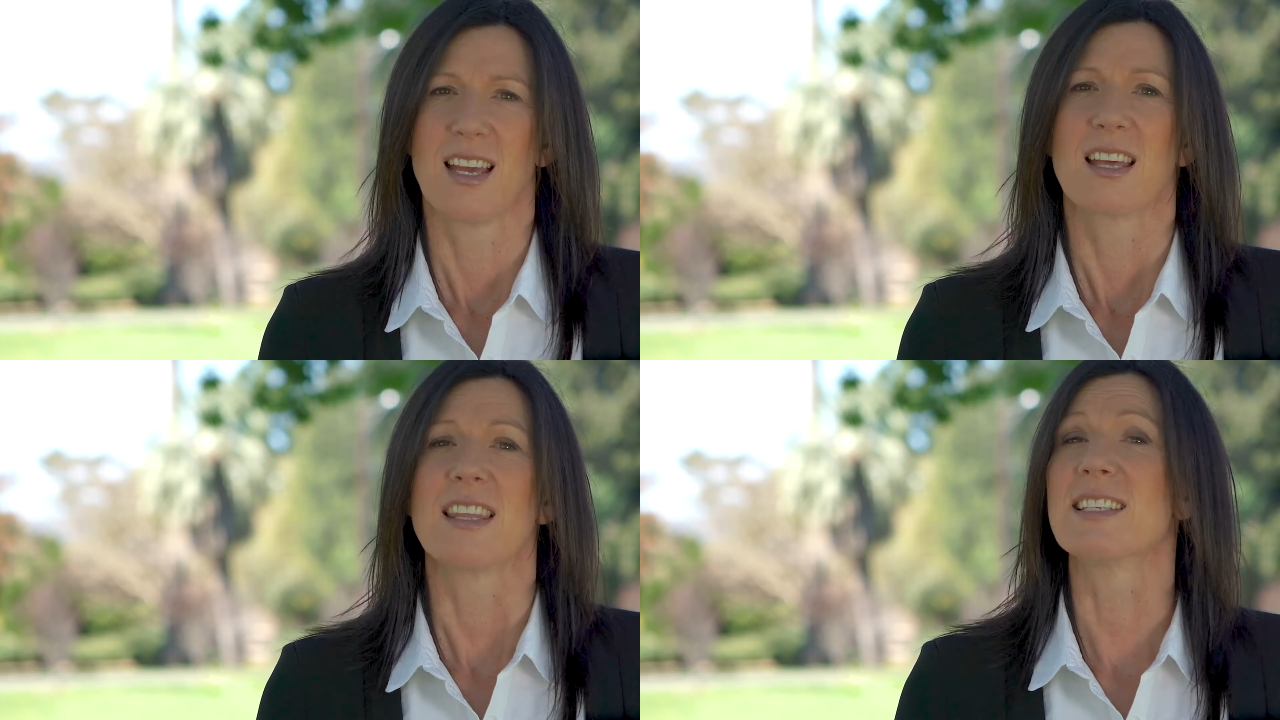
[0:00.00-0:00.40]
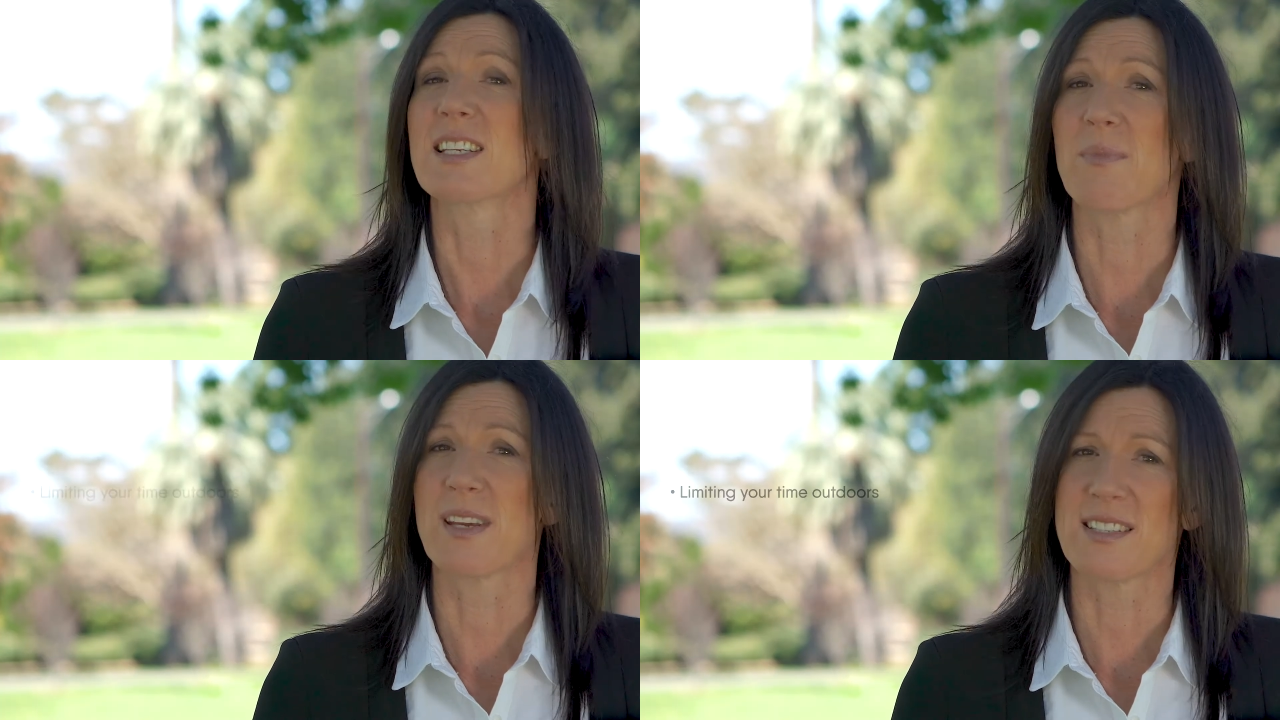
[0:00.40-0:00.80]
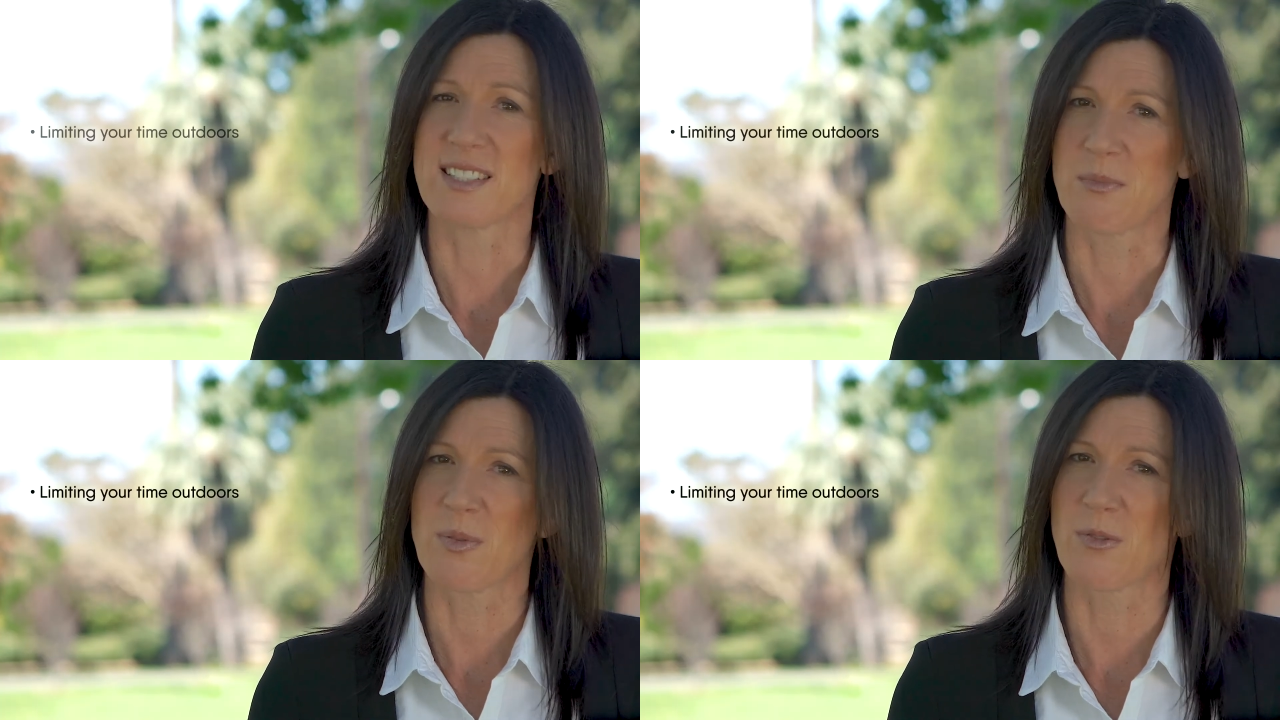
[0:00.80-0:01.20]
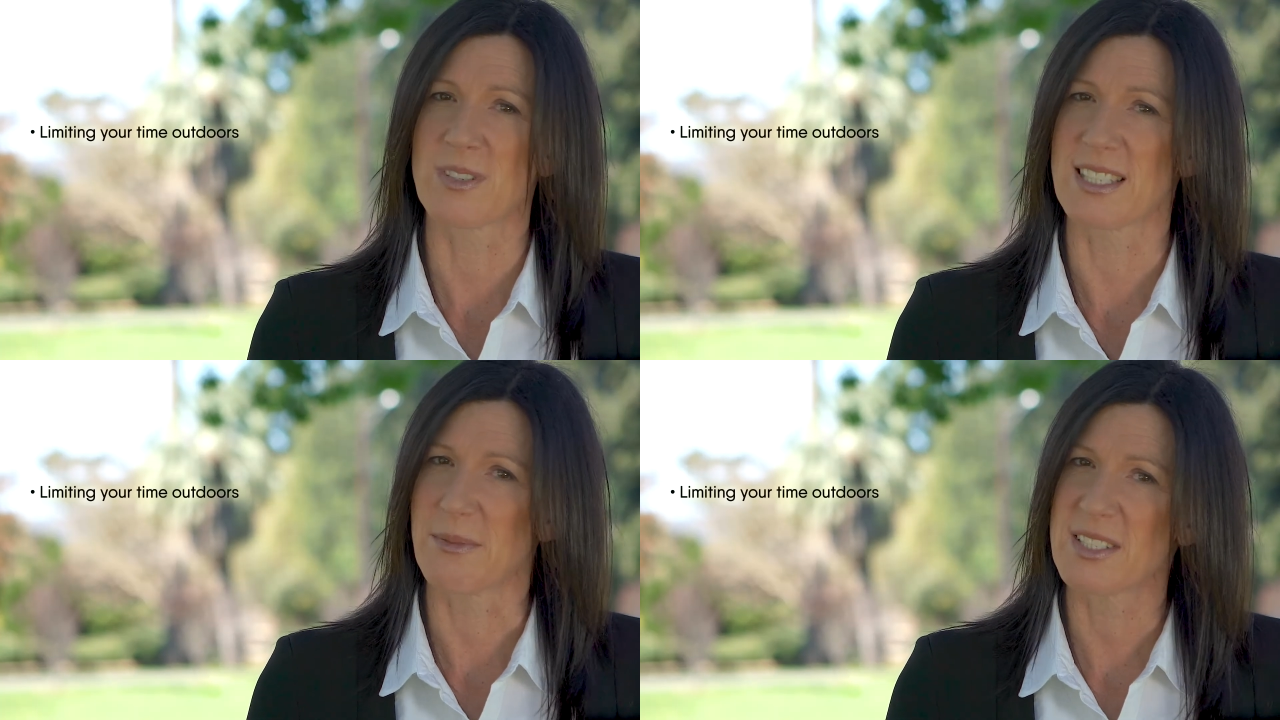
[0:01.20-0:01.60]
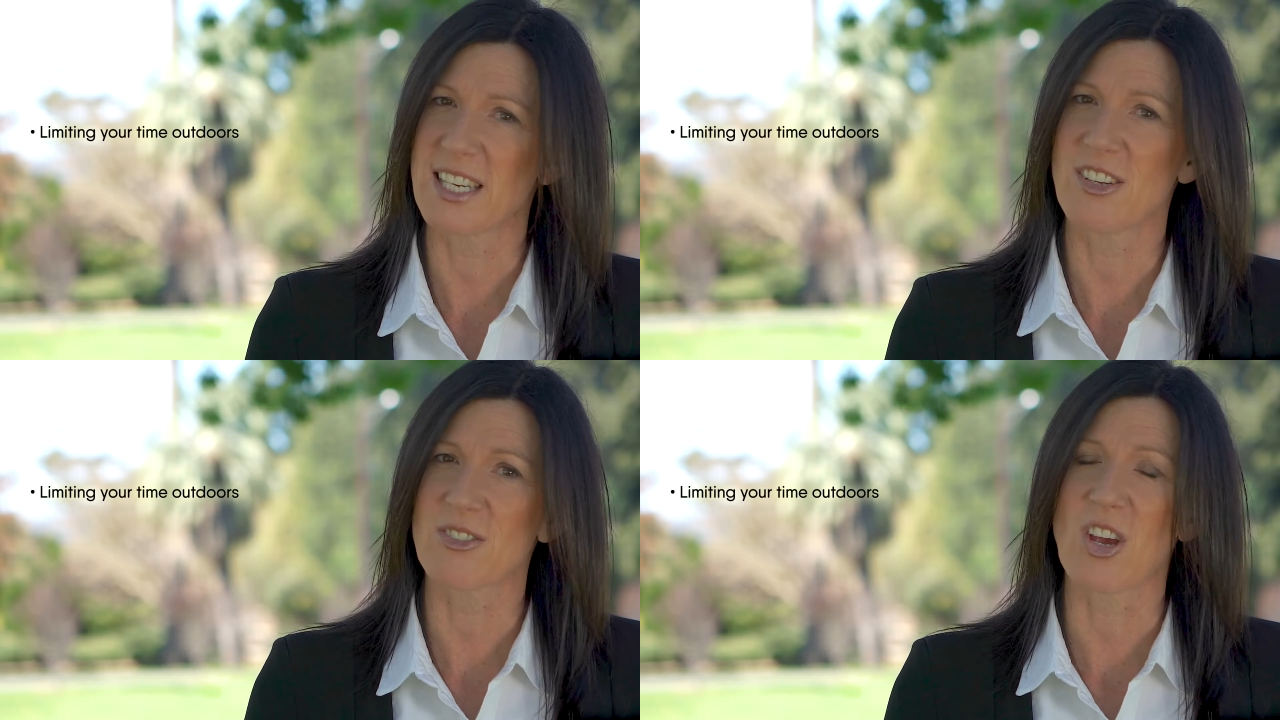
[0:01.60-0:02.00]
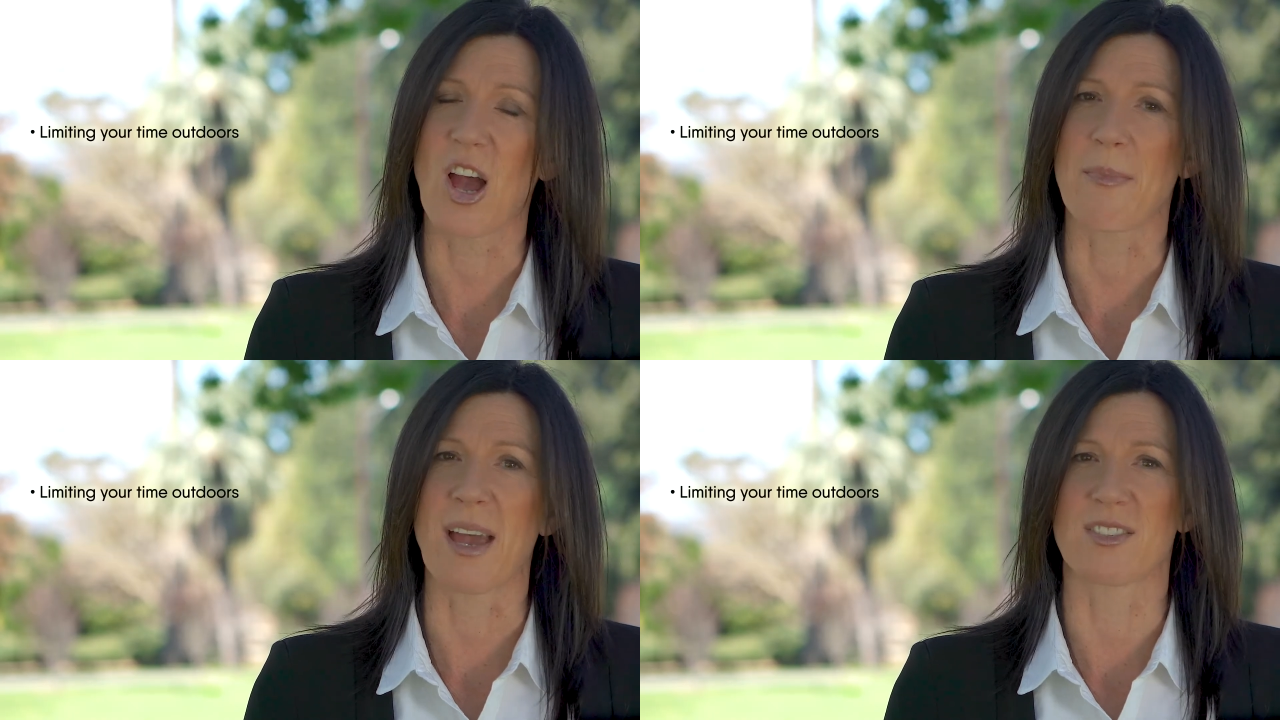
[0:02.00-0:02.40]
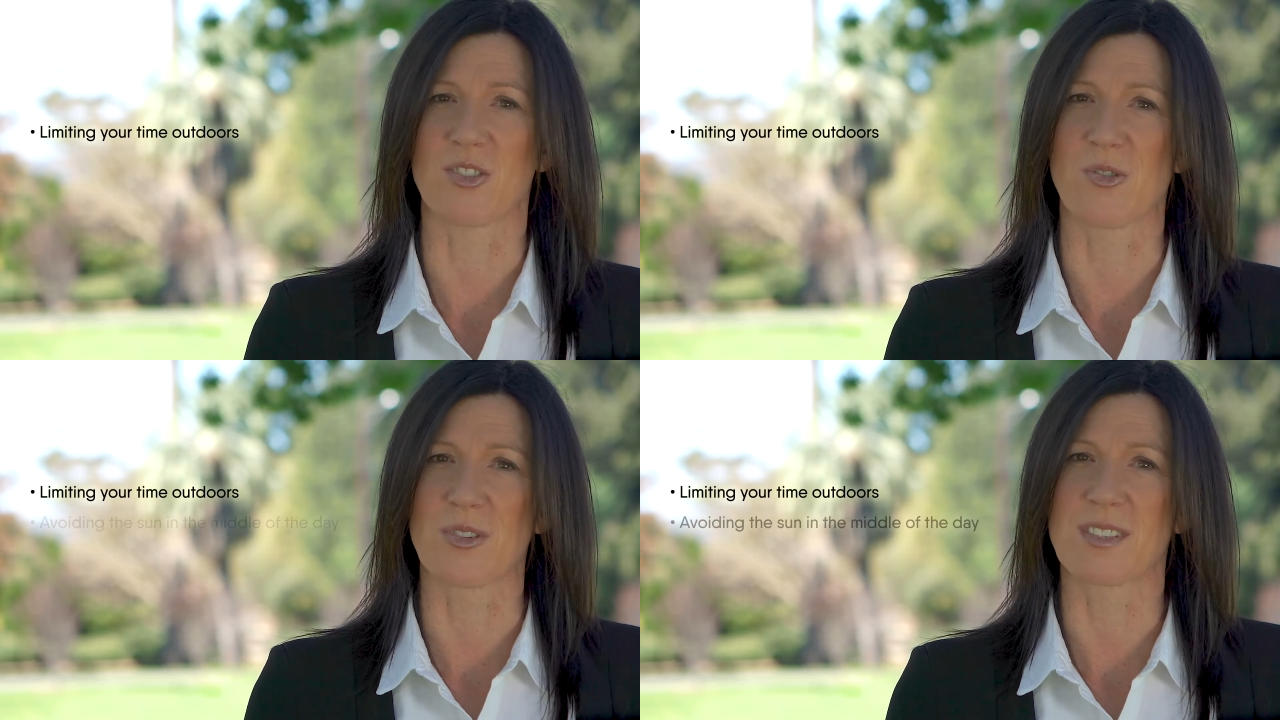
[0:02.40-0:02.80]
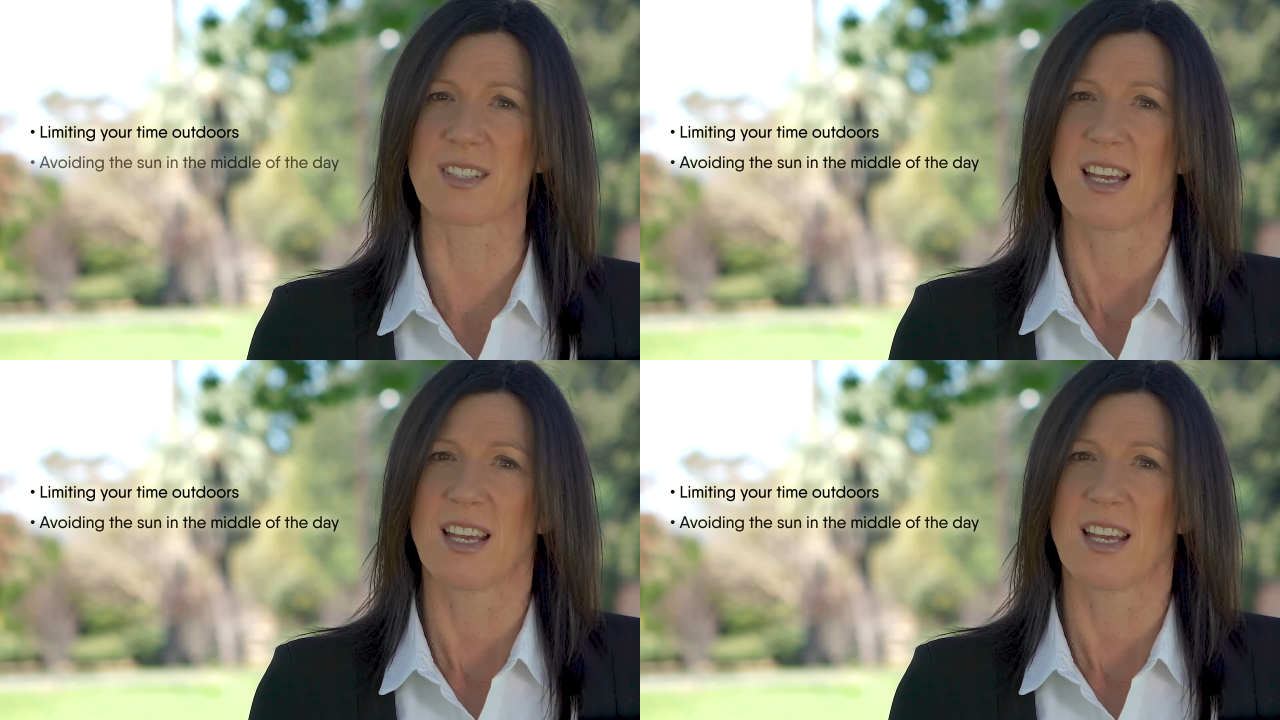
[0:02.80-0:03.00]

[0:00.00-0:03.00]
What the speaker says: These can be as simple as limiting your time outdoors,